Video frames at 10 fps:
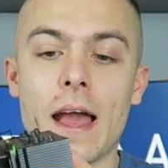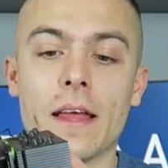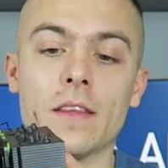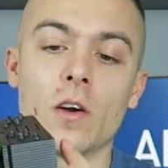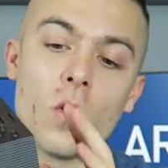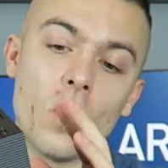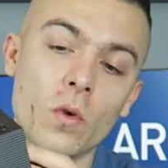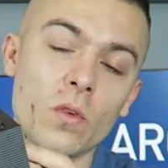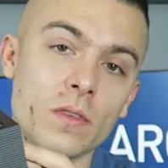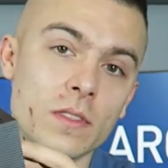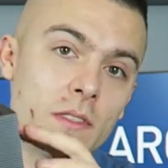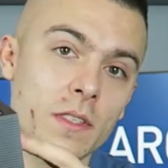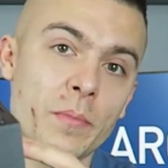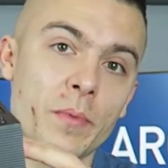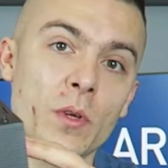And the whole
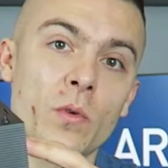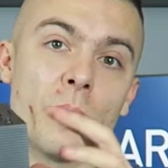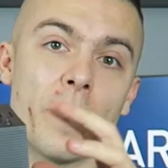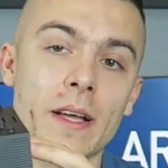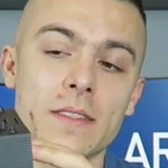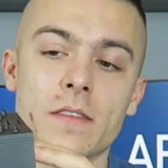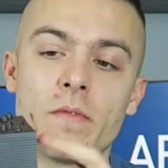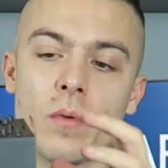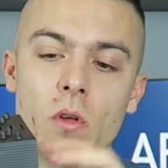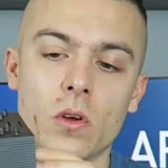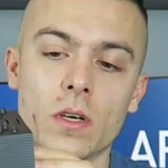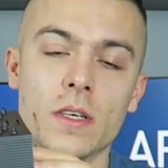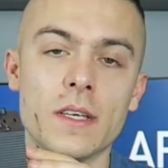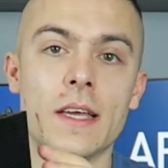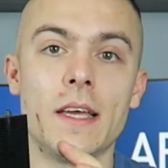CPU passive
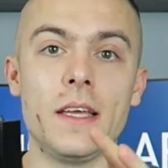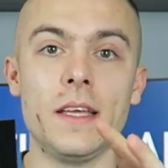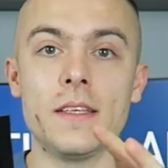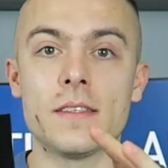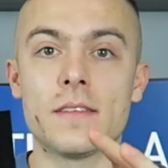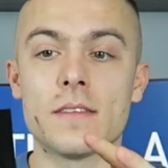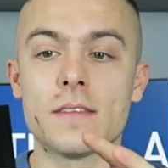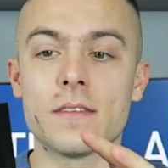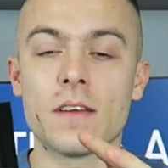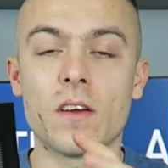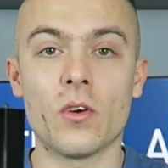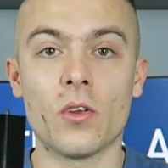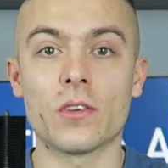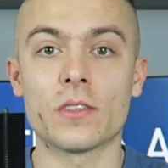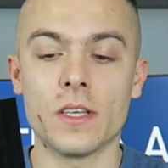block is
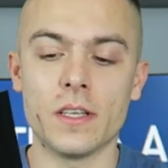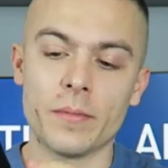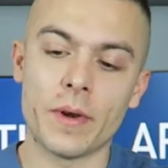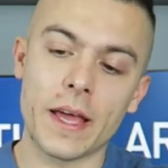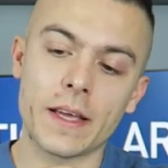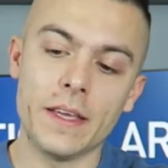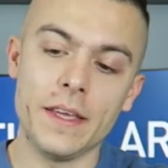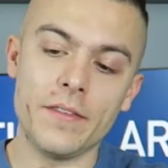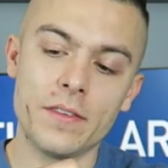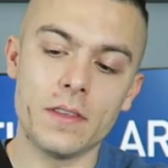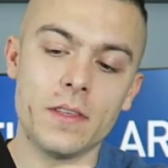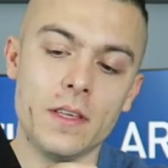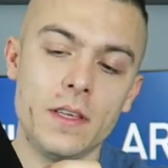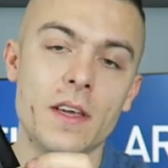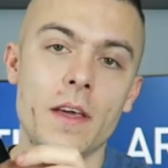colored in black, even
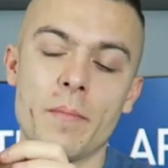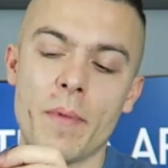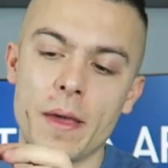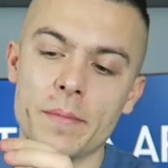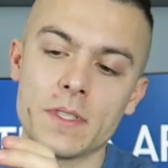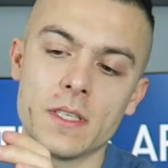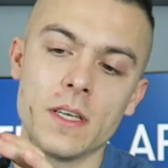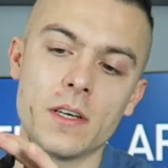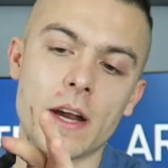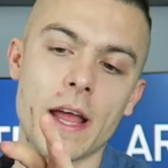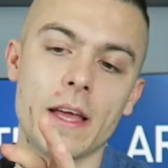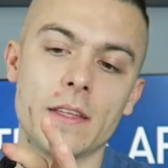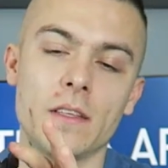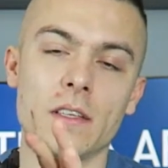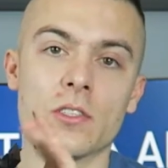the pipes here
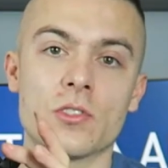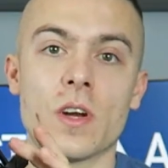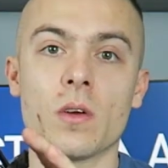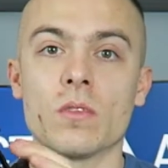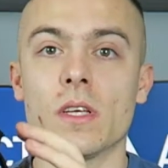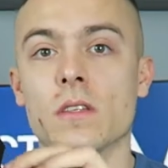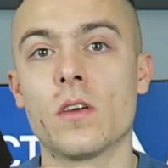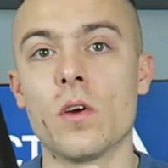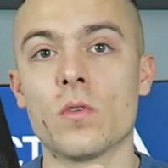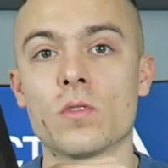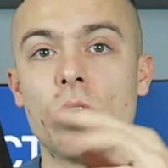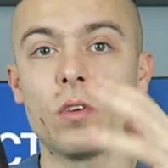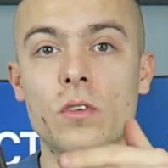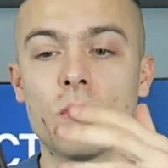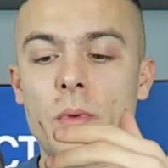and the shroud that goes
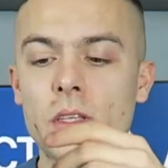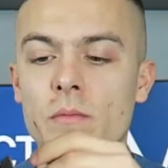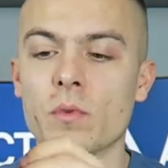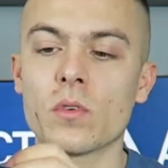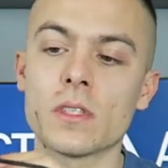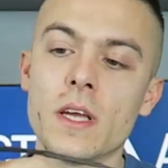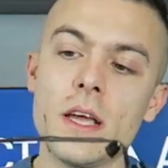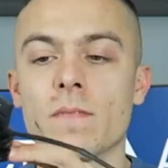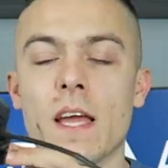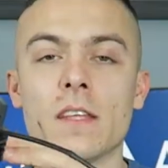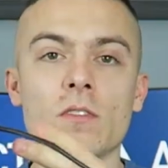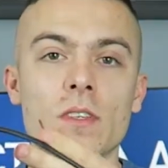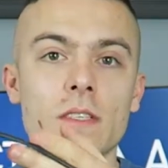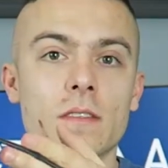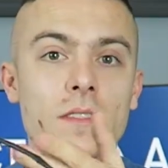on your motherboard. And you
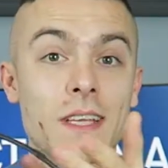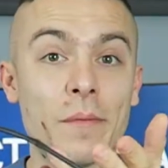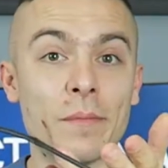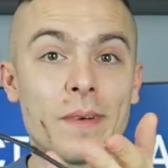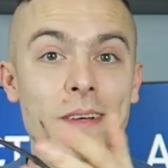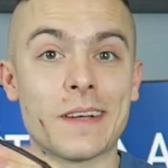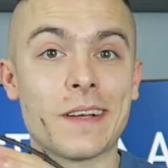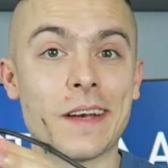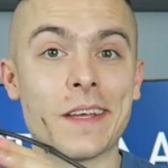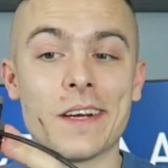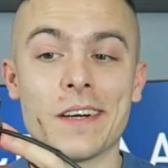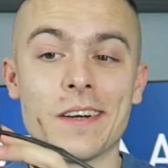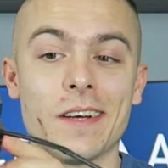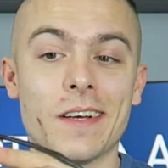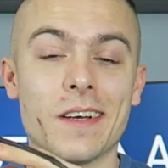need some
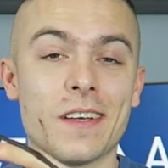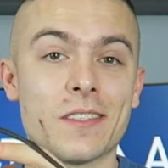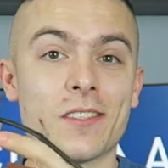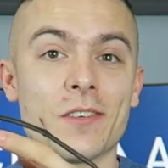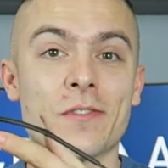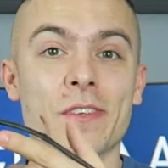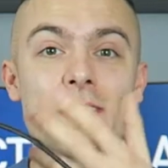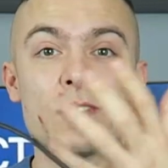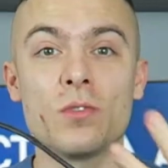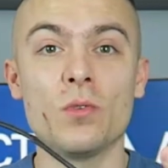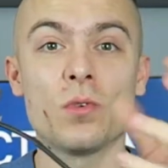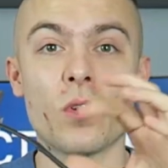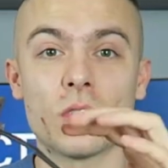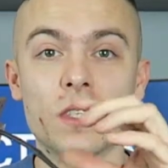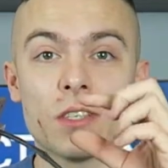clear surface to
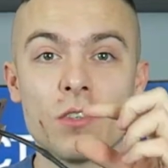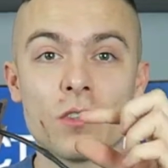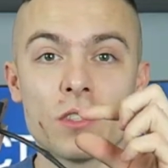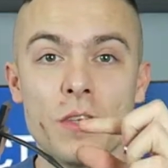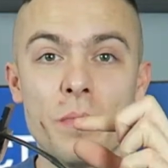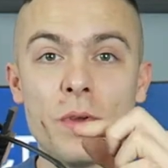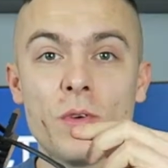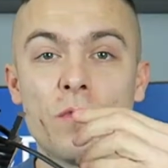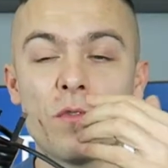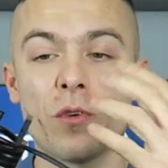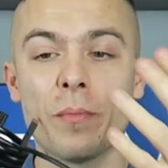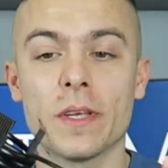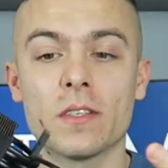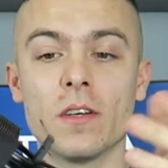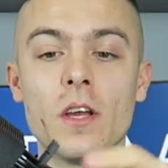contact your CPU for
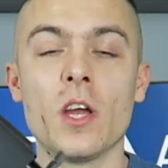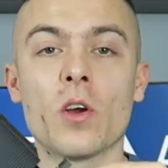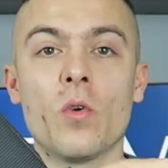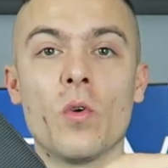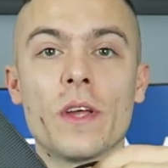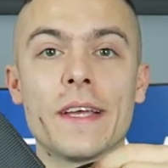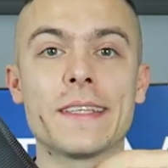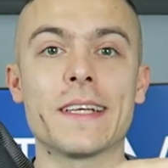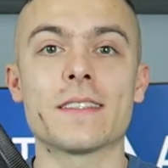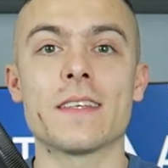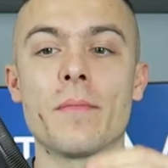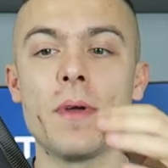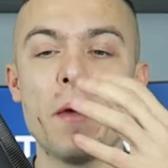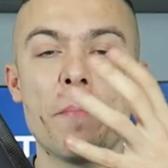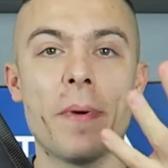better cooling, not some
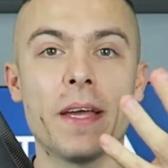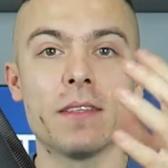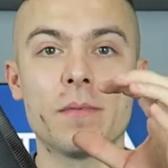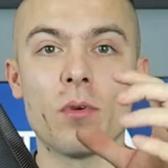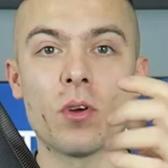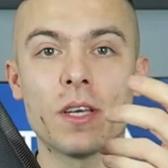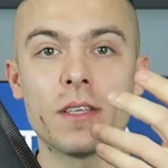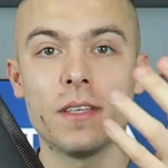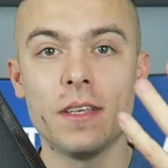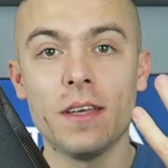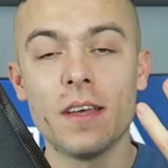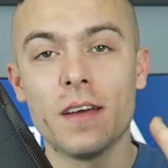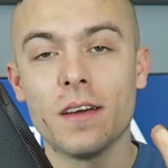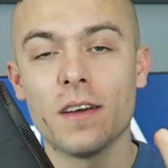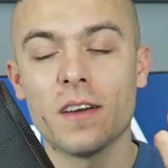paint blocking the
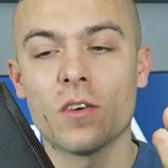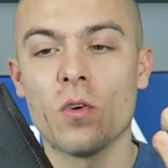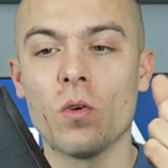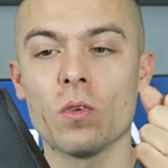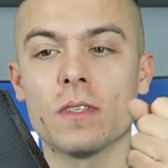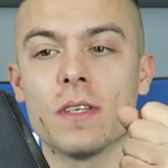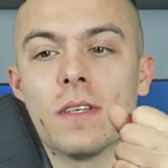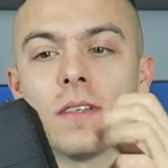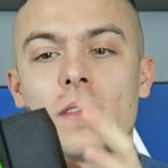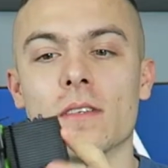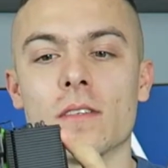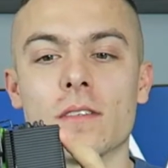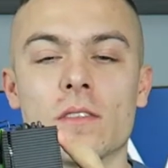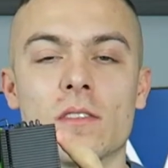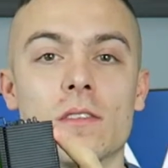
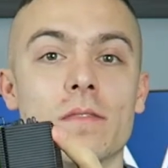cold